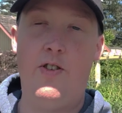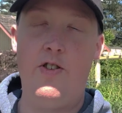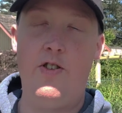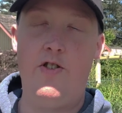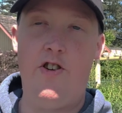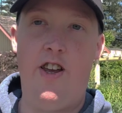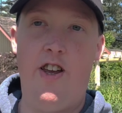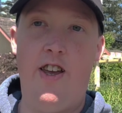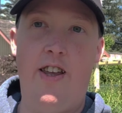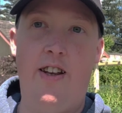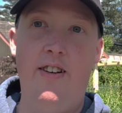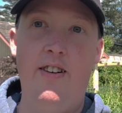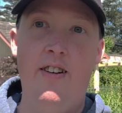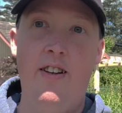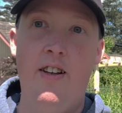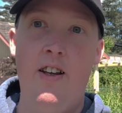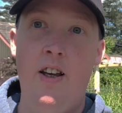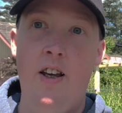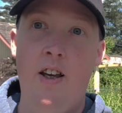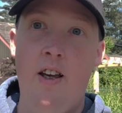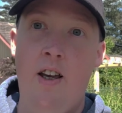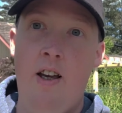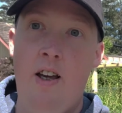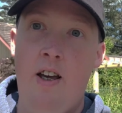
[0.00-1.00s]
Jen.
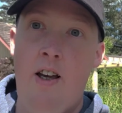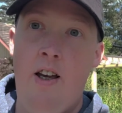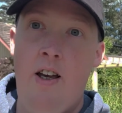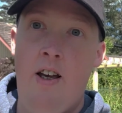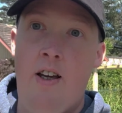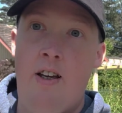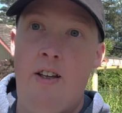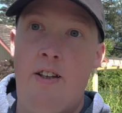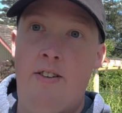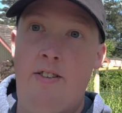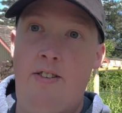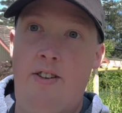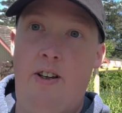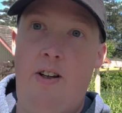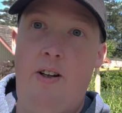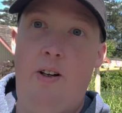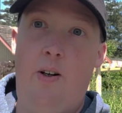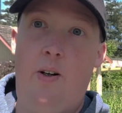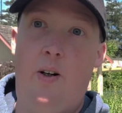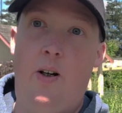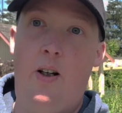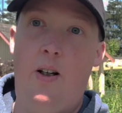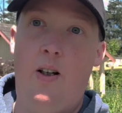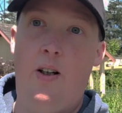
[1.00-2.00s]
So,
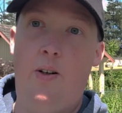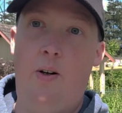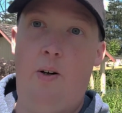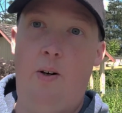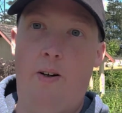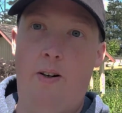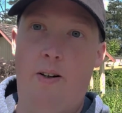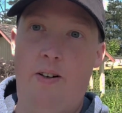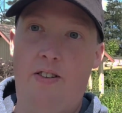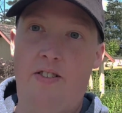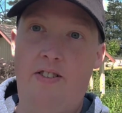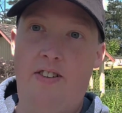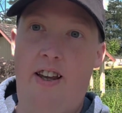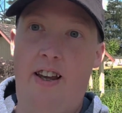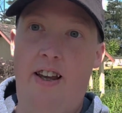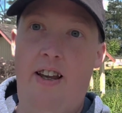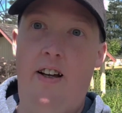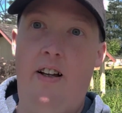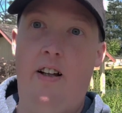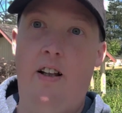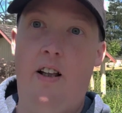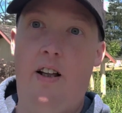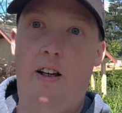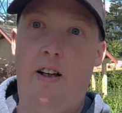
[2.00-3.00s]
on a
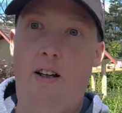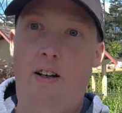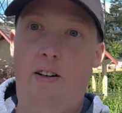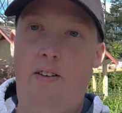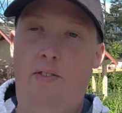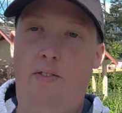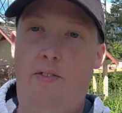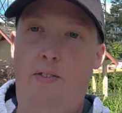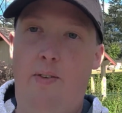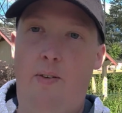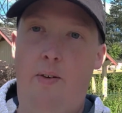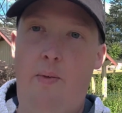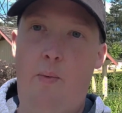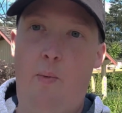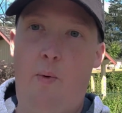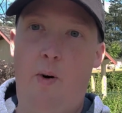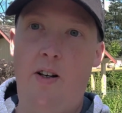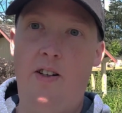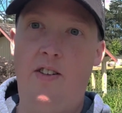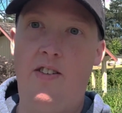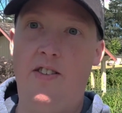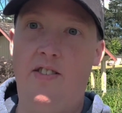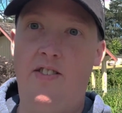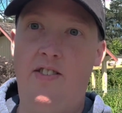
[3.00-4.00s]
scale of 1
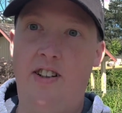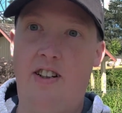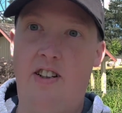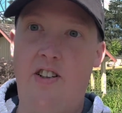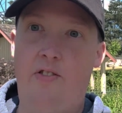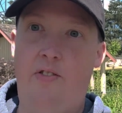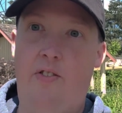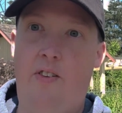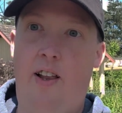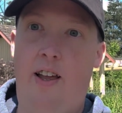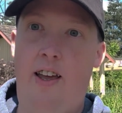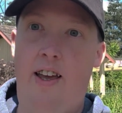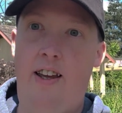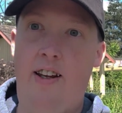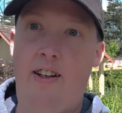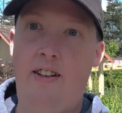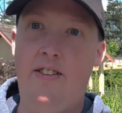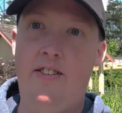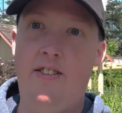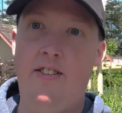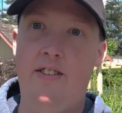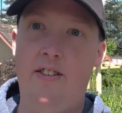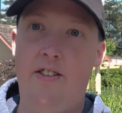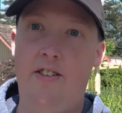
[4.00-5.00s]
to 6
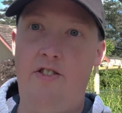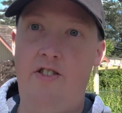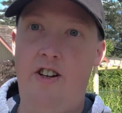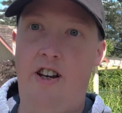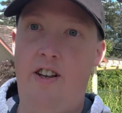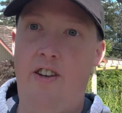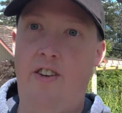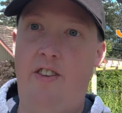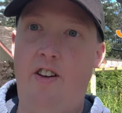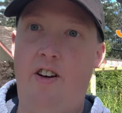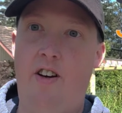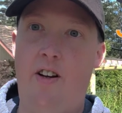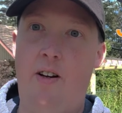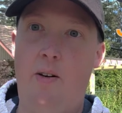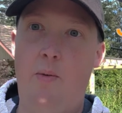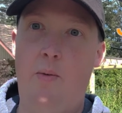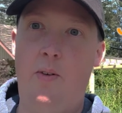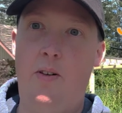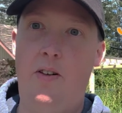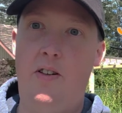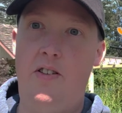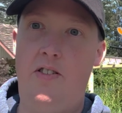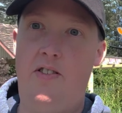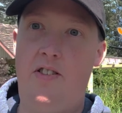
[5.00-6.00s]
Flags, Jen thought it
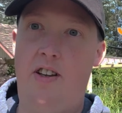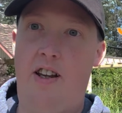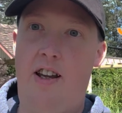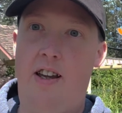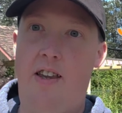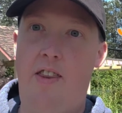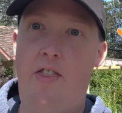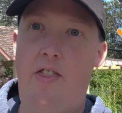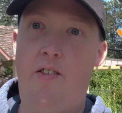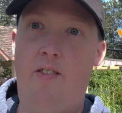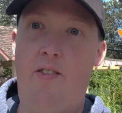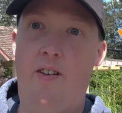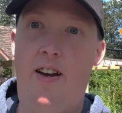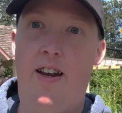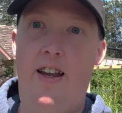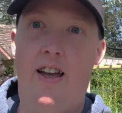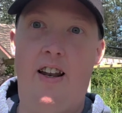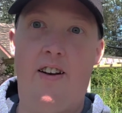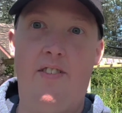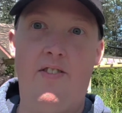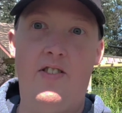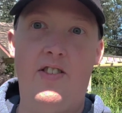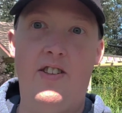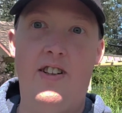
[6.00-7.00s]
was a 3 out
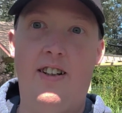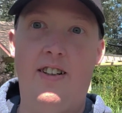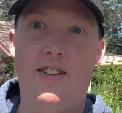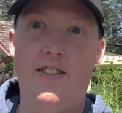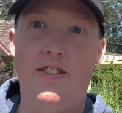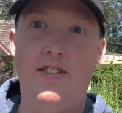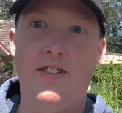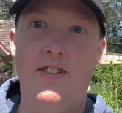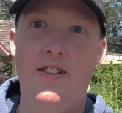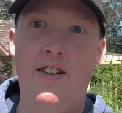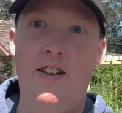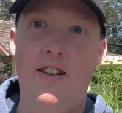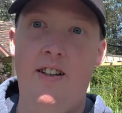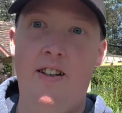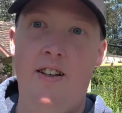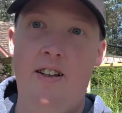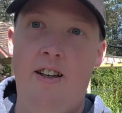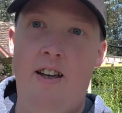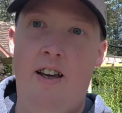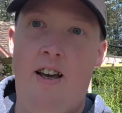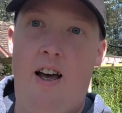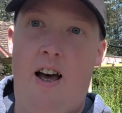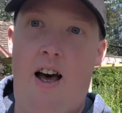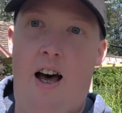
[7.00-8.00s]
of 6.
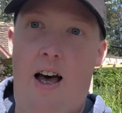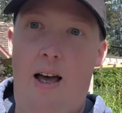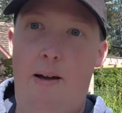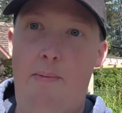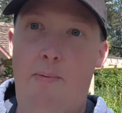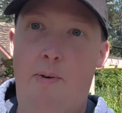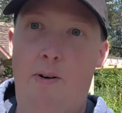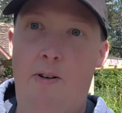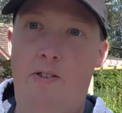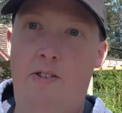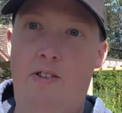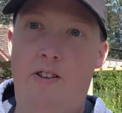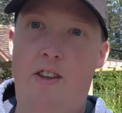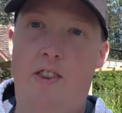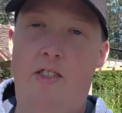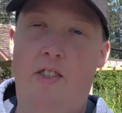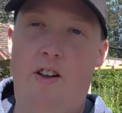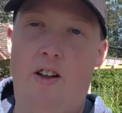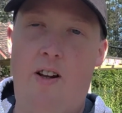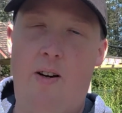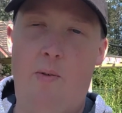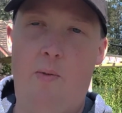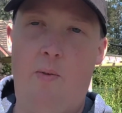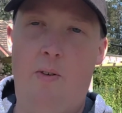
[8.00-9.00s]
I personally
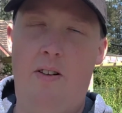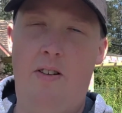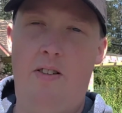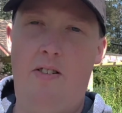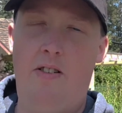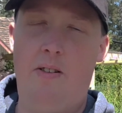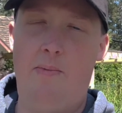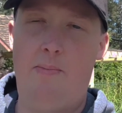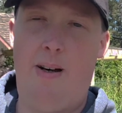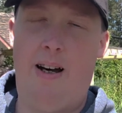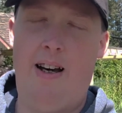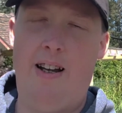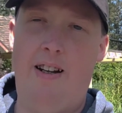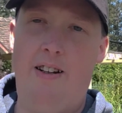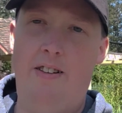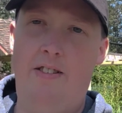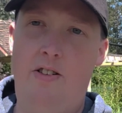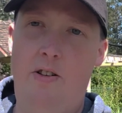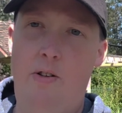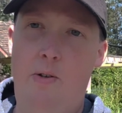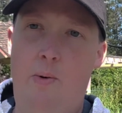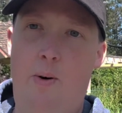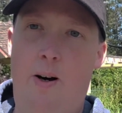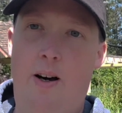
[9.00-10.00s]
thought it was about a
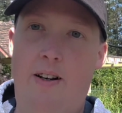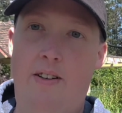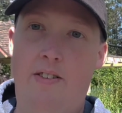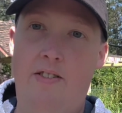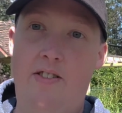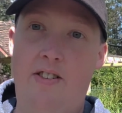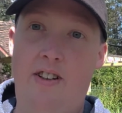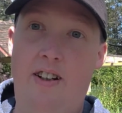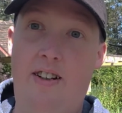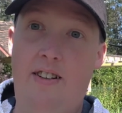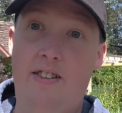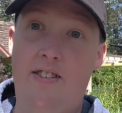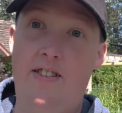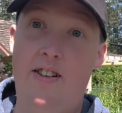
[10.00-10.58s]
2 out of 6.